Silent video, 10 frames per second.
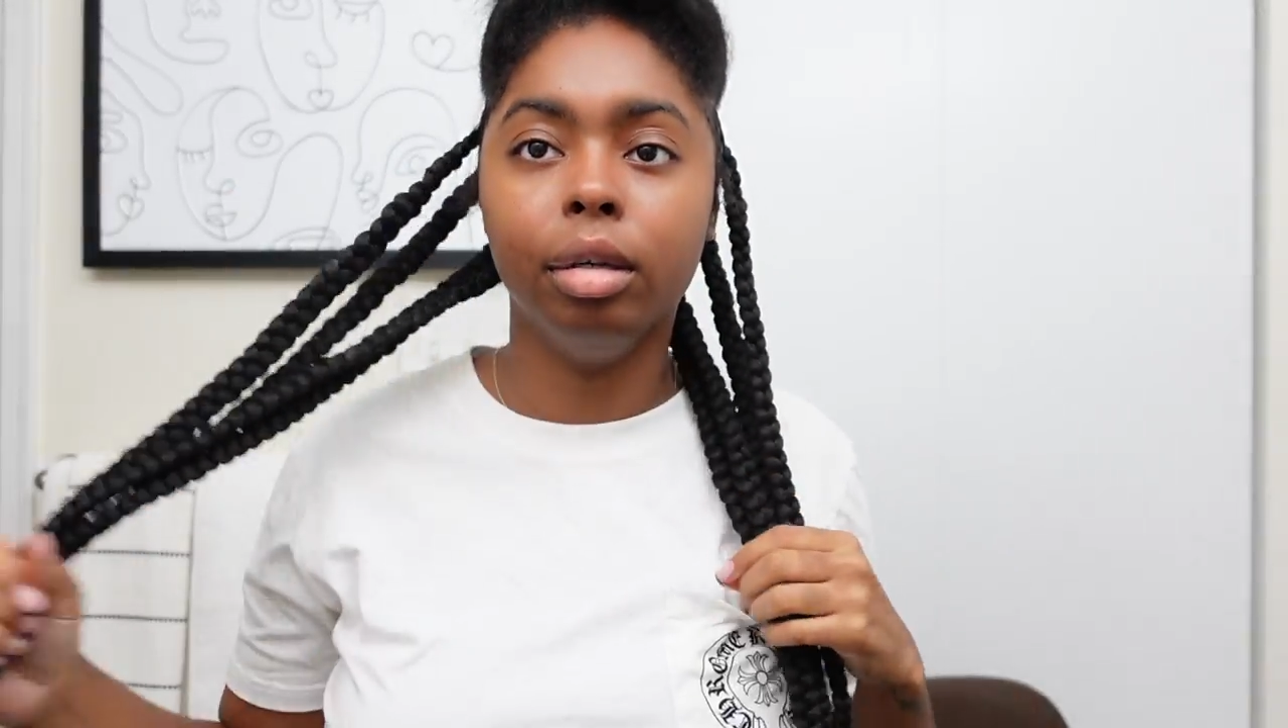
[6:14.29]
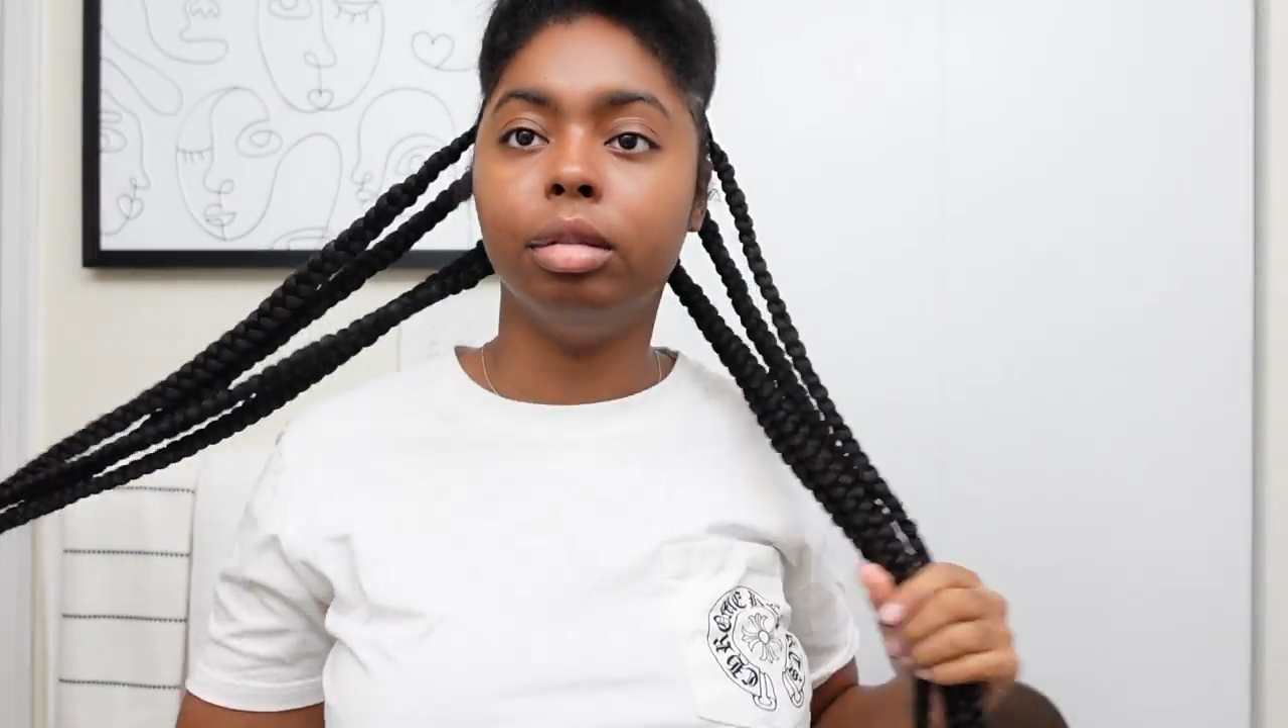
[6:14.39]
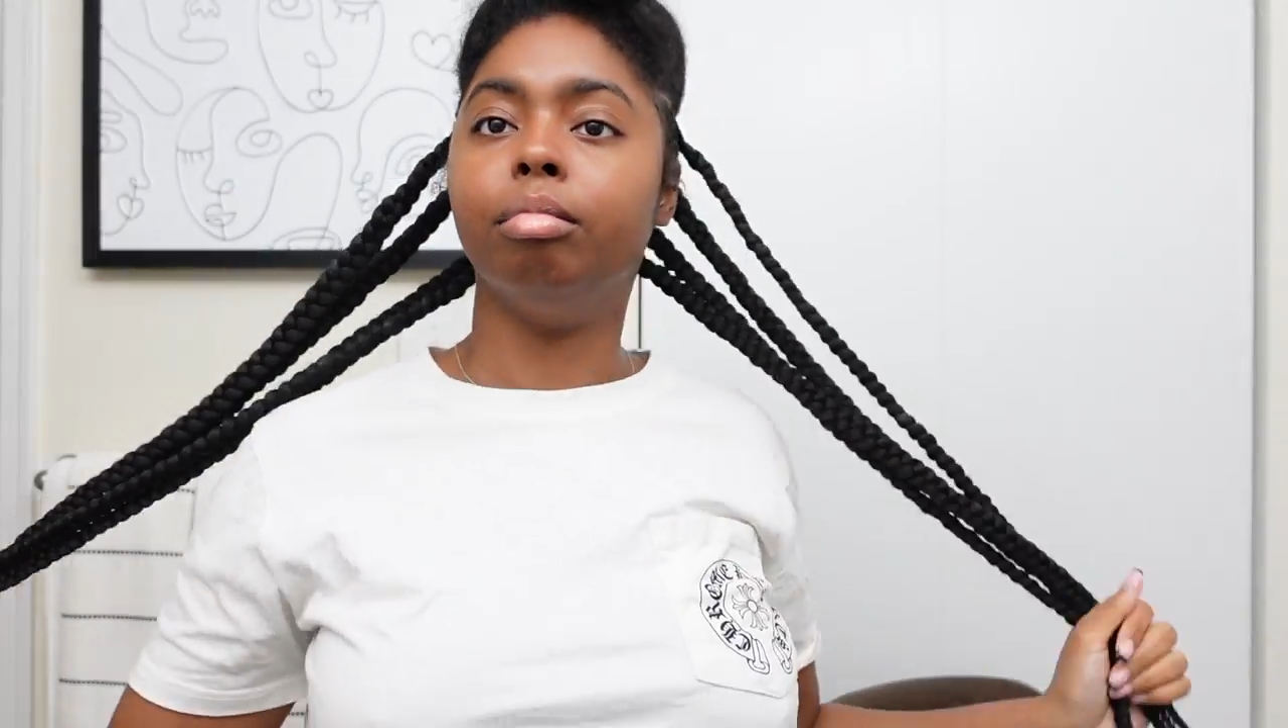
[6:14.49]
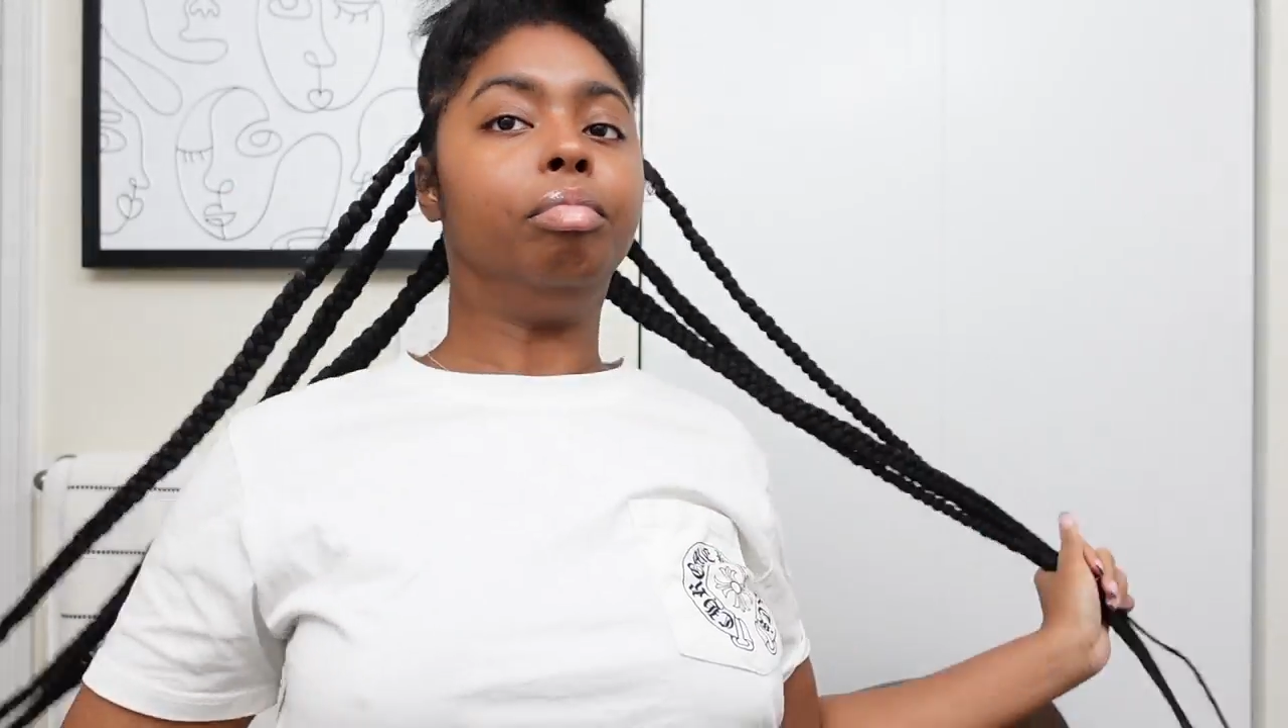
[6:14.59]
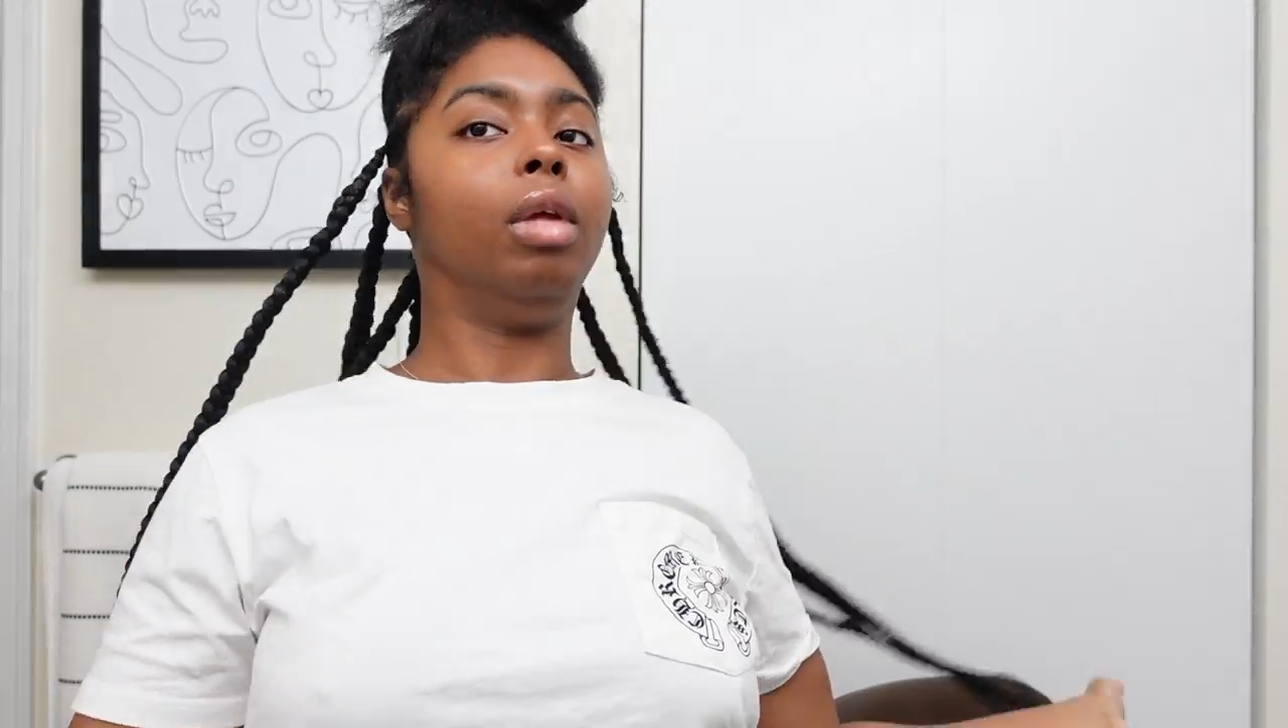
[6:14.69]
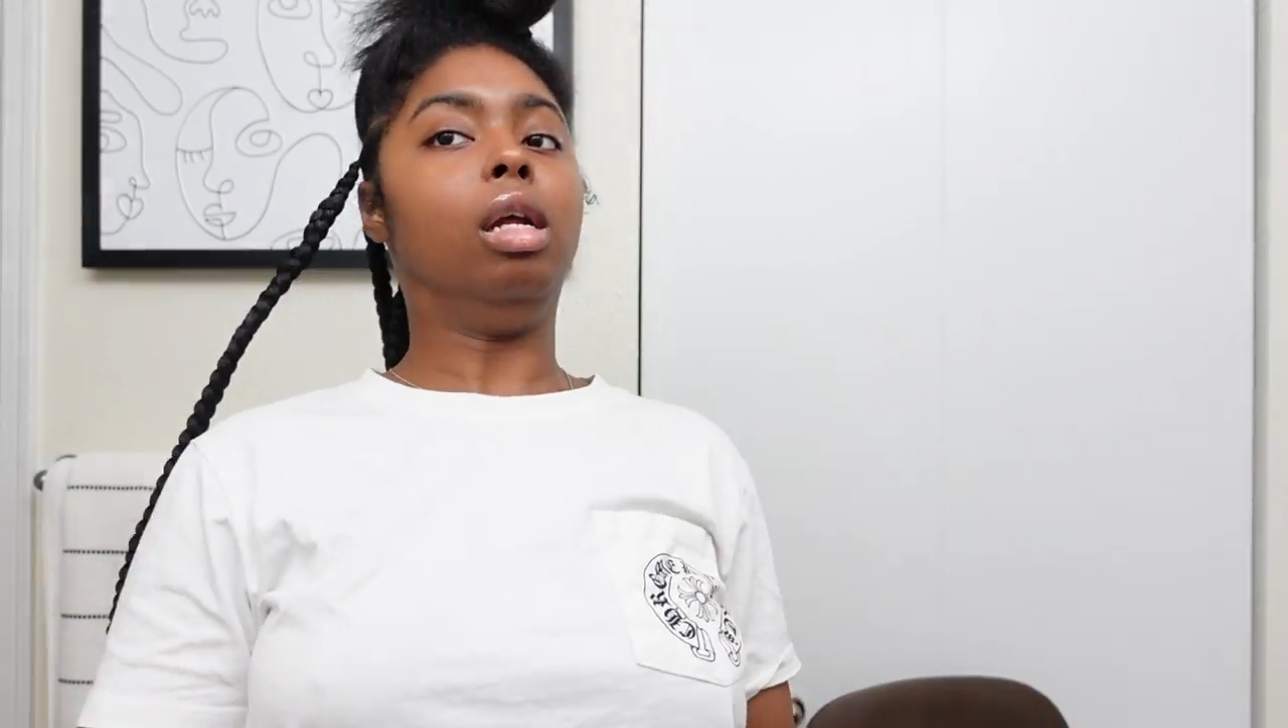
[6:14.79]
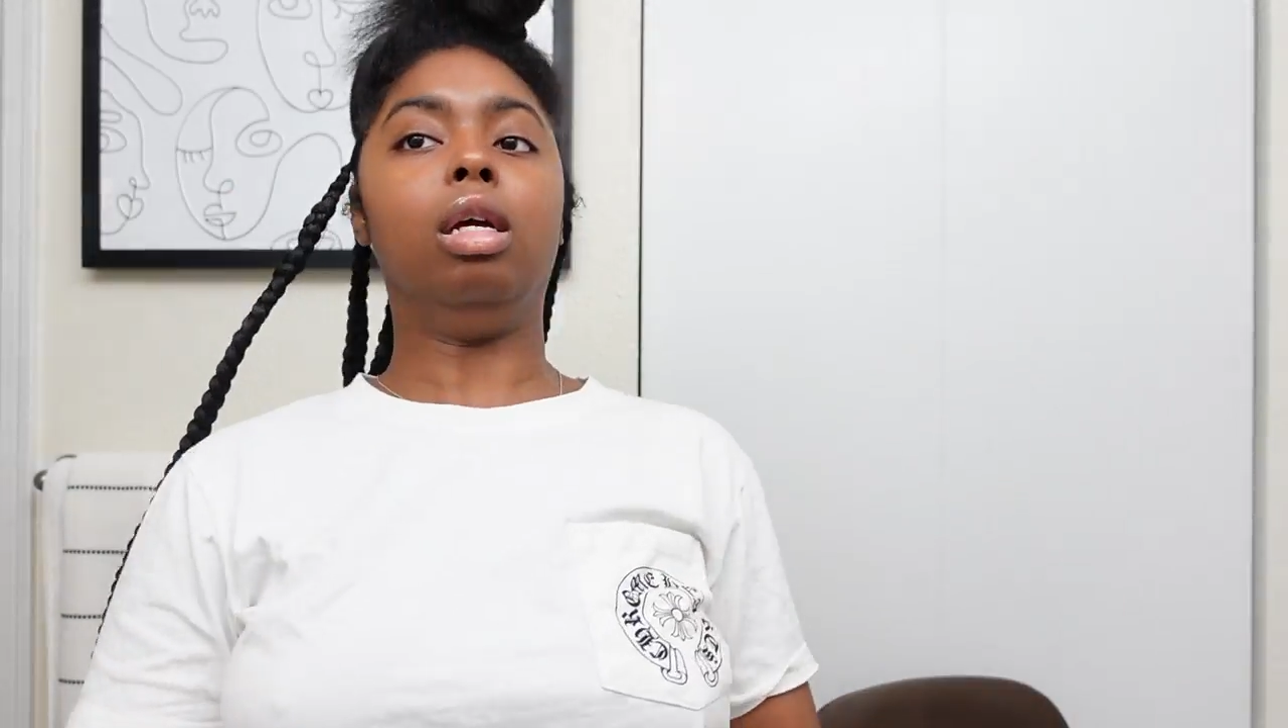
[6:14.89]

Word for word: we have so